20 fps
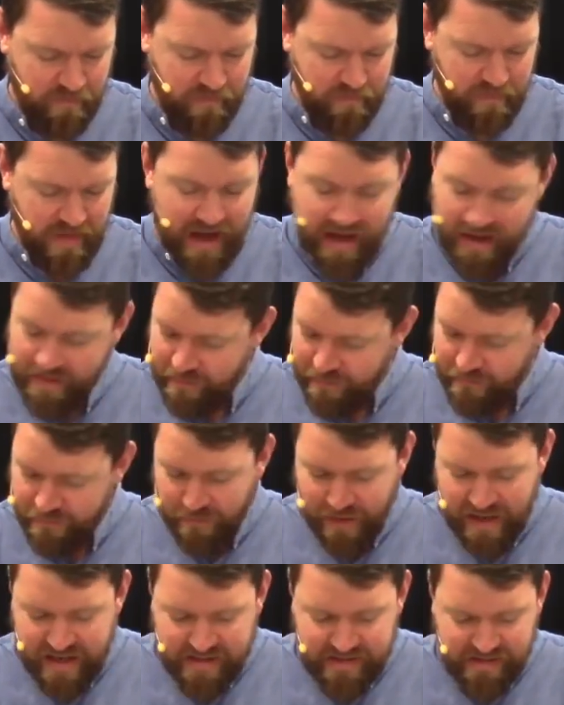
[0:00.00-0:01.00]
other
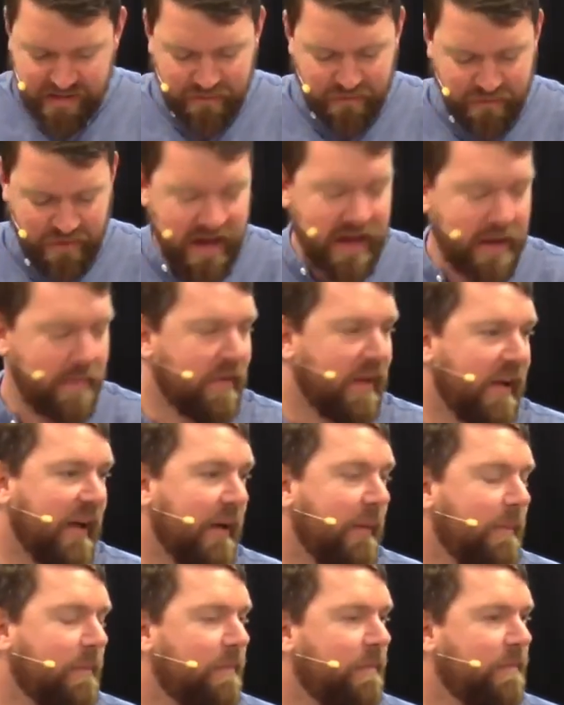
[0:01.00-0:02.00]
friends and
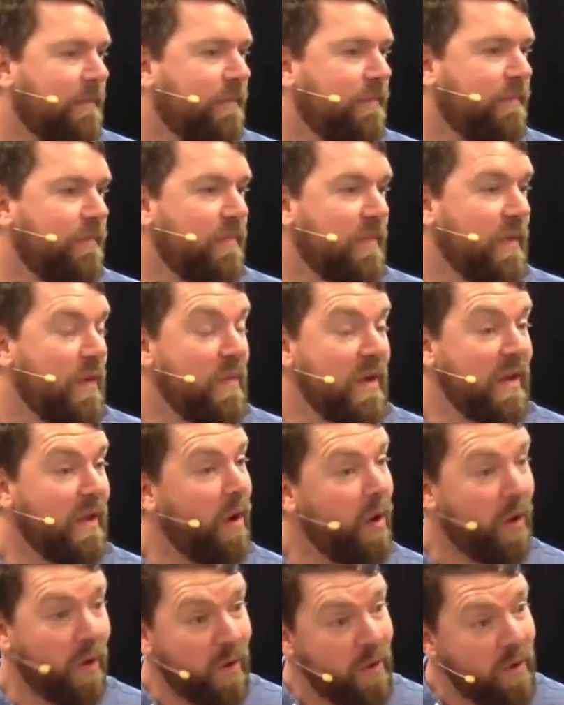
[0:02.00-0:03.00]
family will
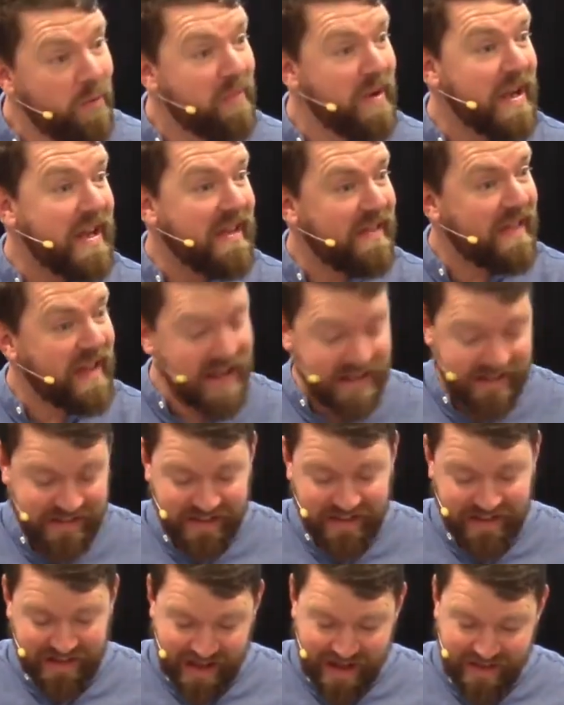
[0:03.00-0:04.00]
all be there
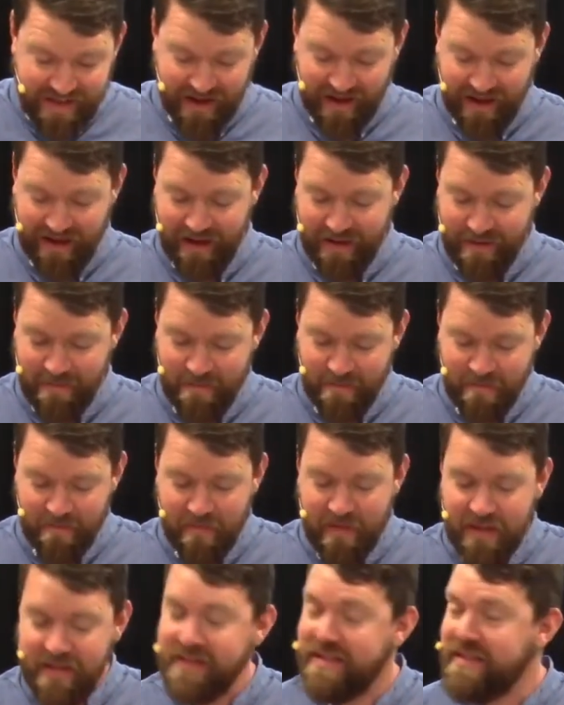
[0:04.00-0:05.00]
together,
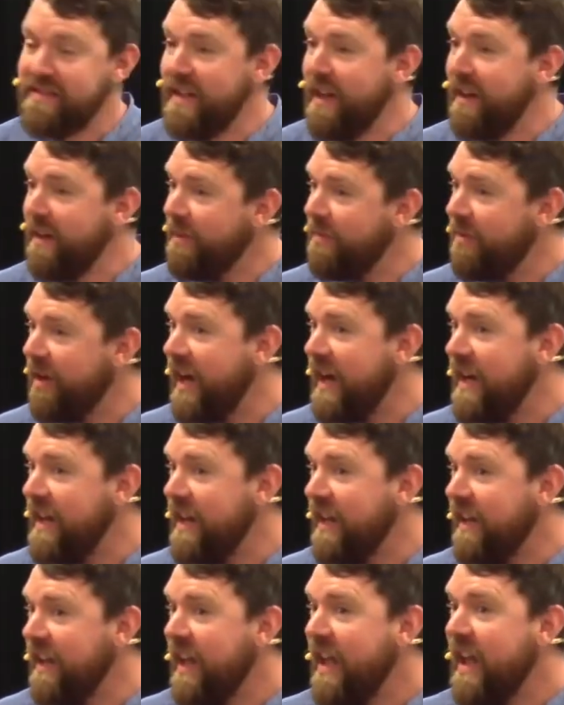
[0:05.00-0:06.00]

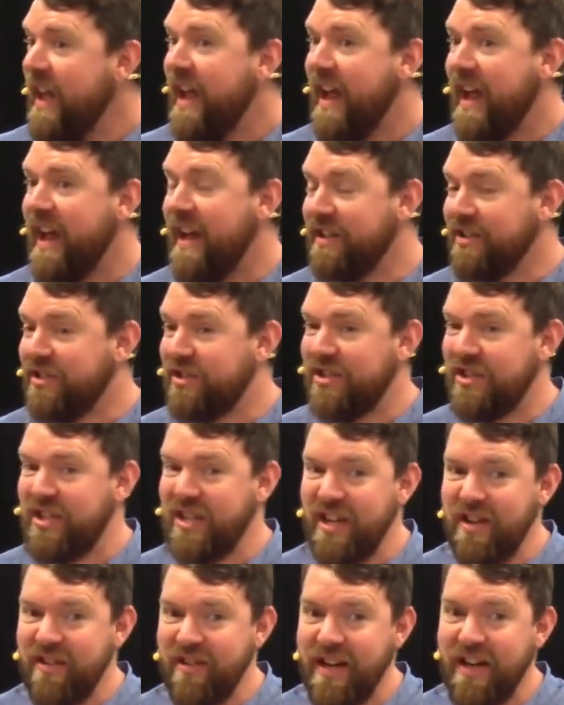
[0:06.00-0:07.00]
celebrating and
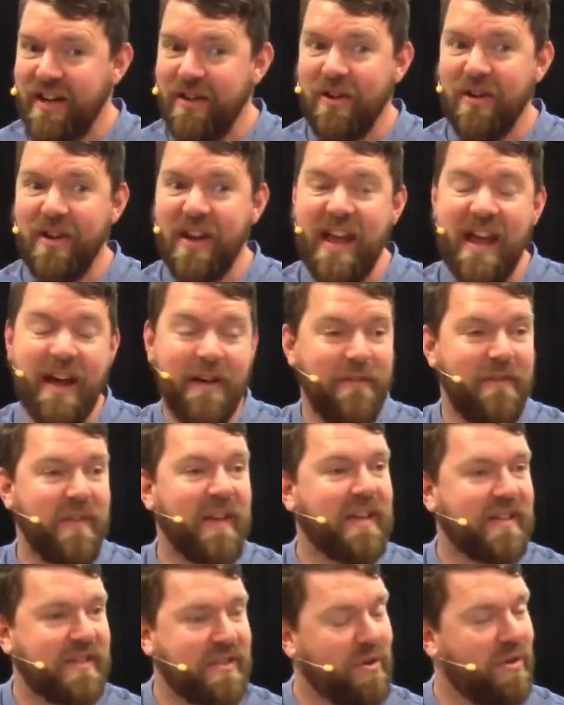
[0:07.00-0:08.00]
cheering on our
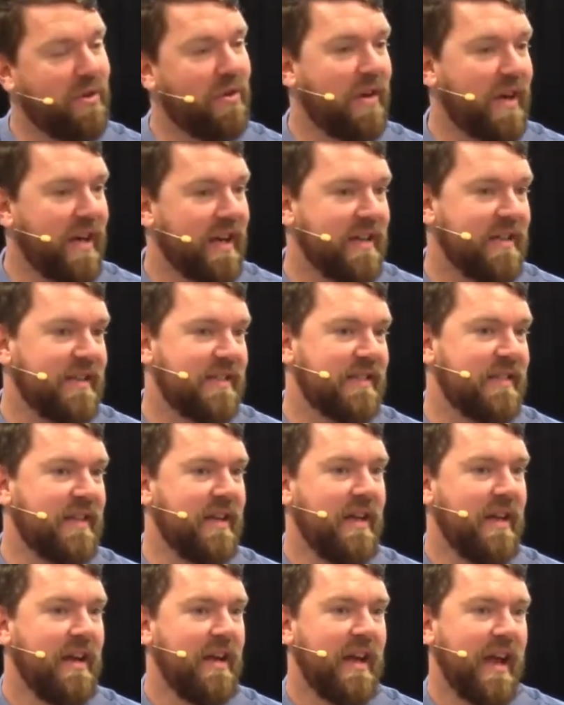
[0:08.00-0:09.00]
victorious
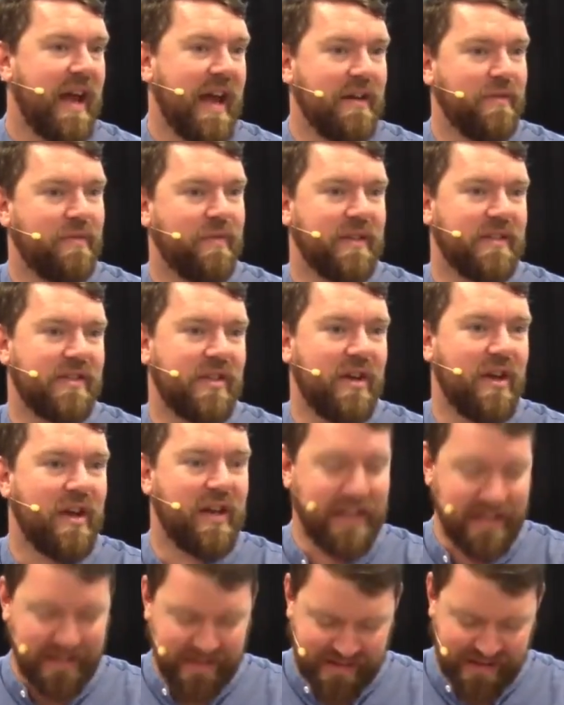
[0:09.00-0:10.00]
and
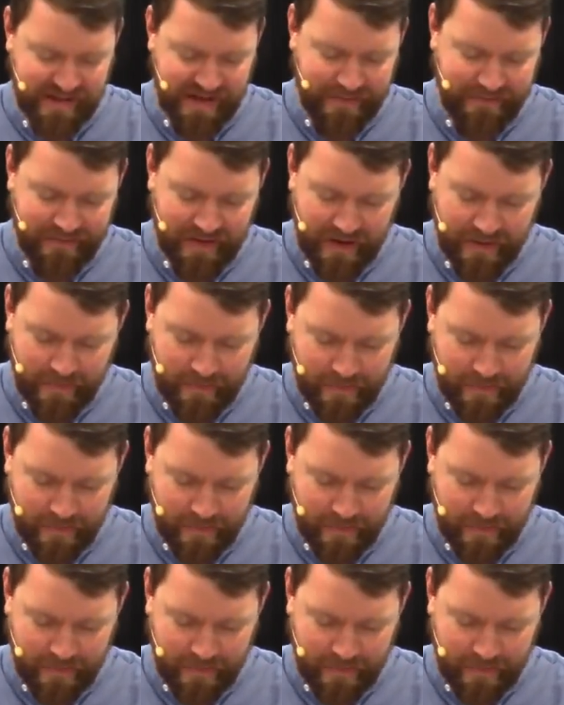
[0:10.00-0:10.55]
returning Saviour.